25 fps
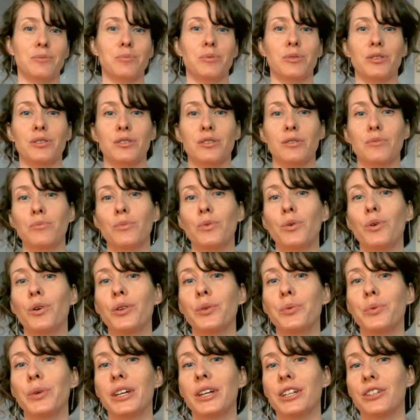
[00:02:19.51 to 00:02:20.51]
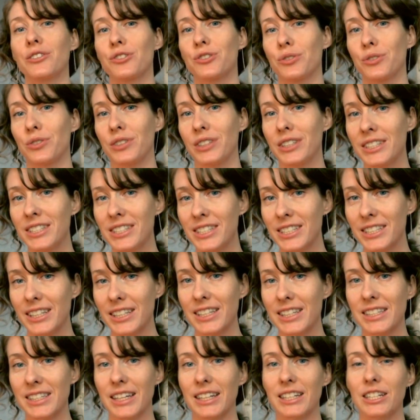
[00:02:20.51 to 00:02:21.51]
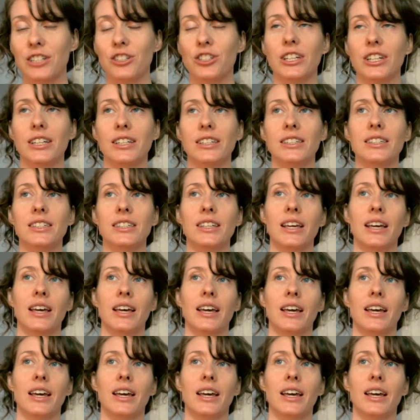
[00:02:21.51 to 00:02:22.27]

because the more that we can tune into these energies,